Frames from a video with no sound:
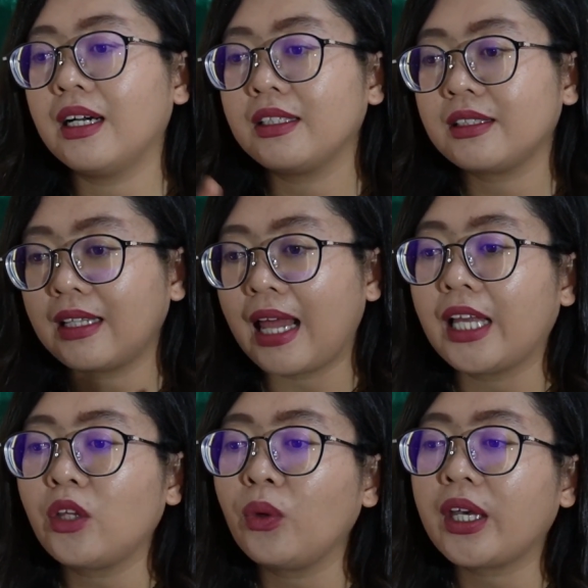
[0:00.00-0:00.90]

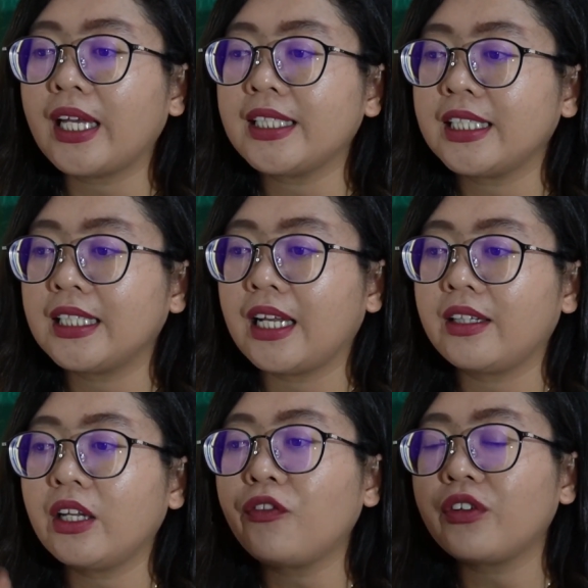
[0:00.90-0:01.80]
slide, we can see
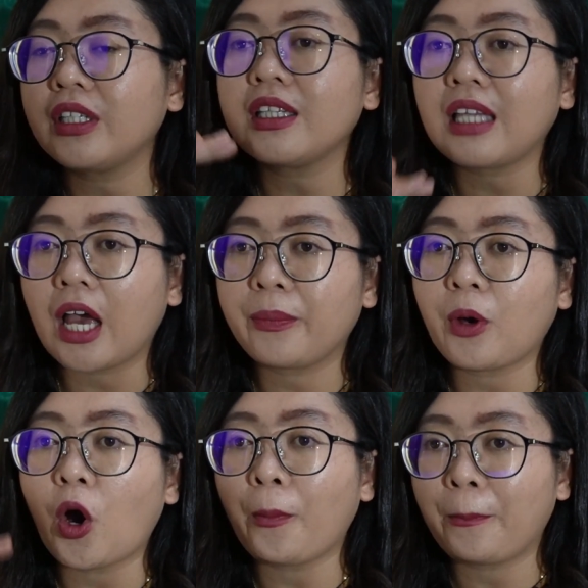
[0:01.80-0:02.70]
that different type
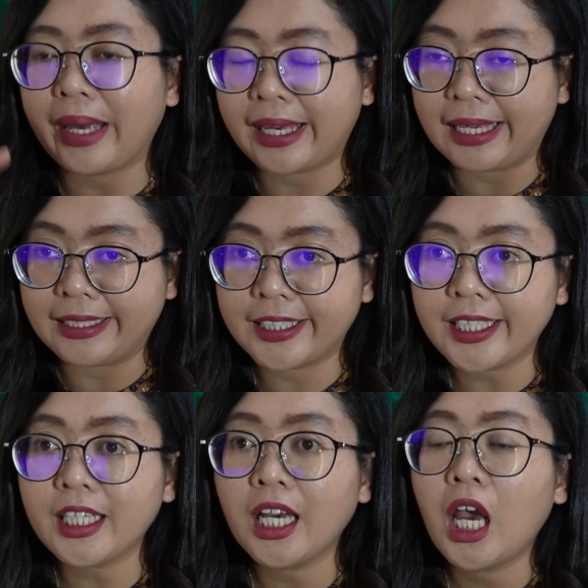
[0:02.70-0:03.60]
of
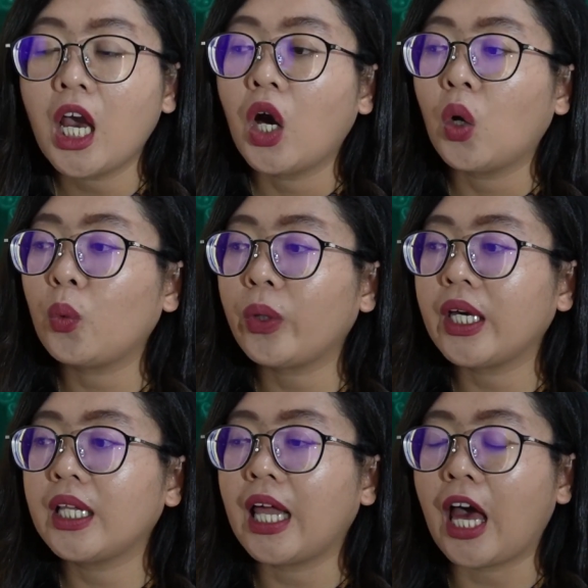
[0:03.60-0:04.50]
packaging
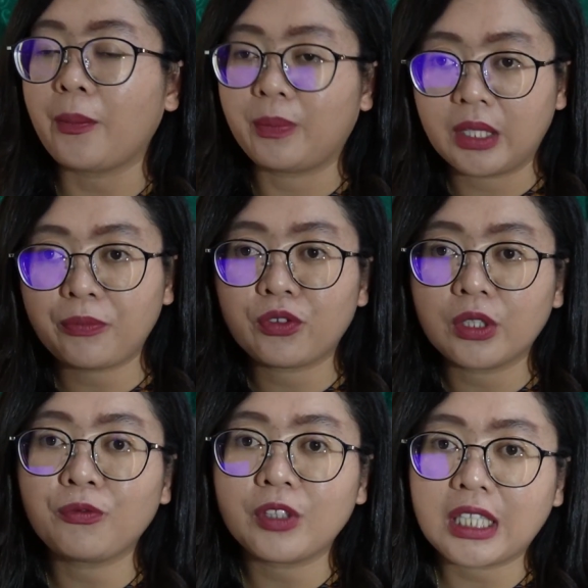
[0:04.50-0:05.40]
will have
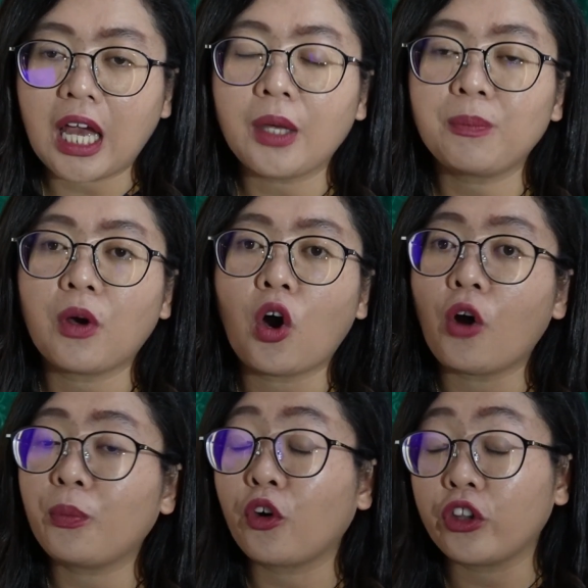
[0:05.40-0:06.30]
different type
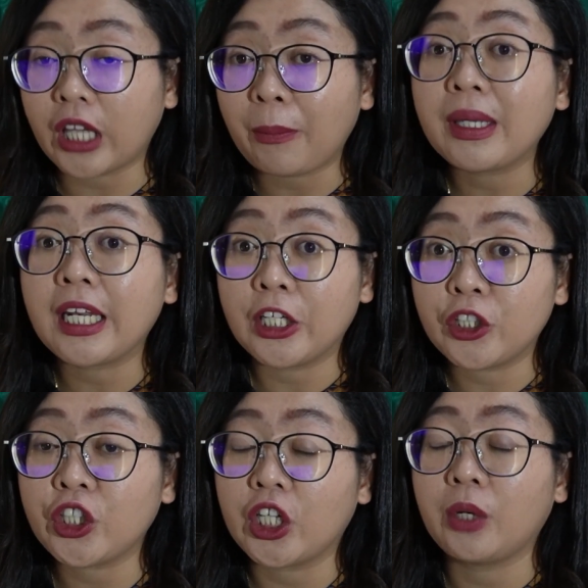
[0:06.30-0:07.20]
of
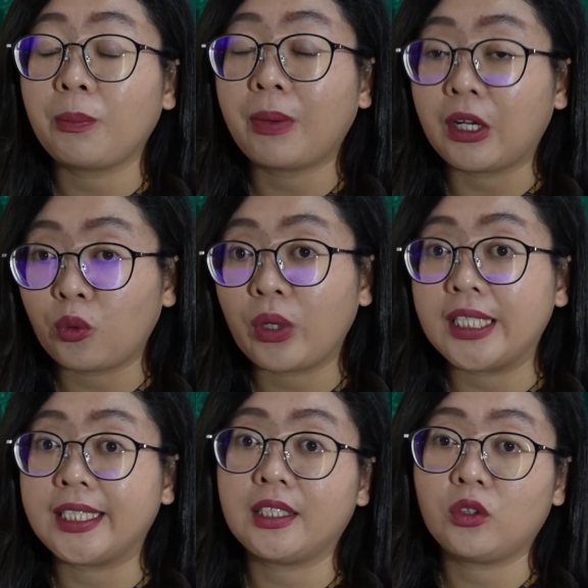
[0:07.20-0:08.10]
contamination
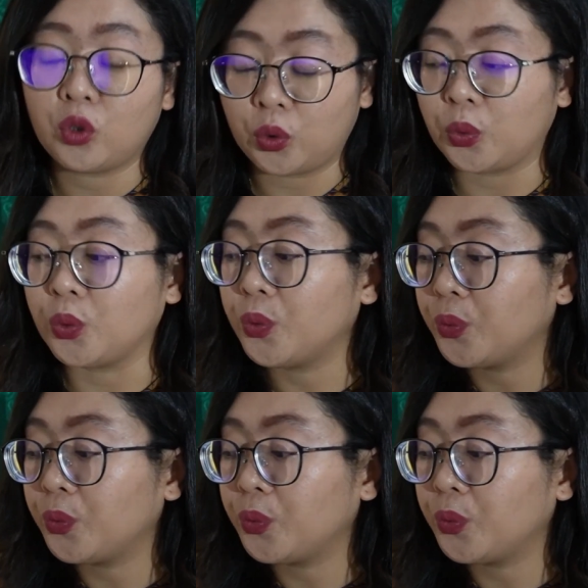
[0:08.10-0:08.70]
pathways too.